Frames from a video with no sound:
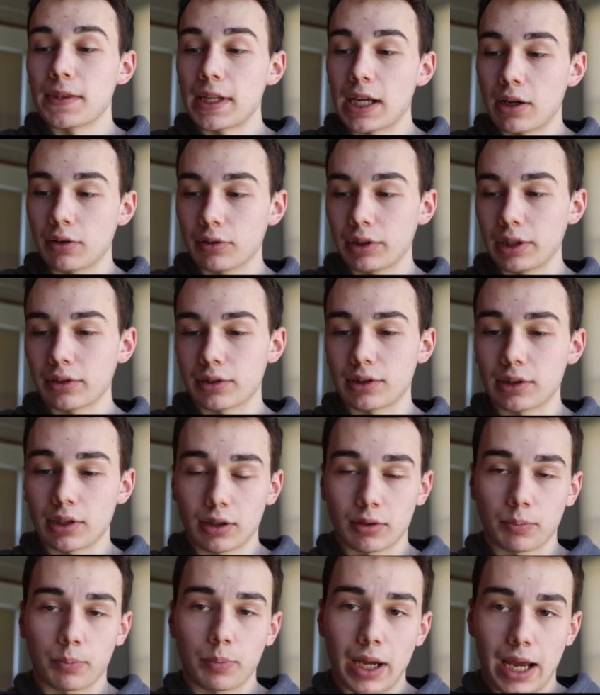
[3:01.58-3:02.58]
Now there's
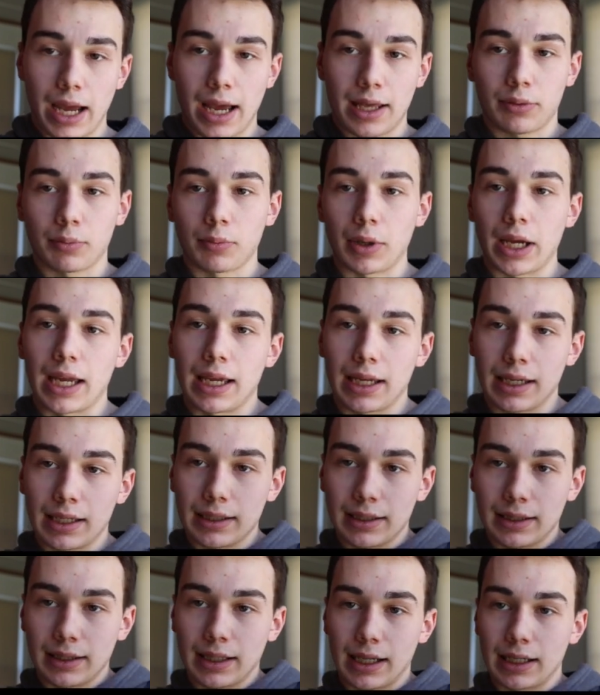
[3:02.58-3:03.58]
another
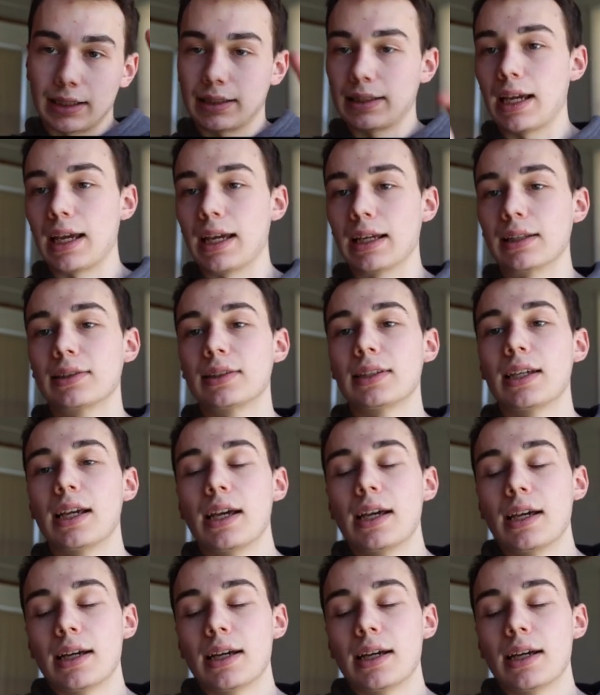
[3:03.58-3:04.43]
pathway that it takes.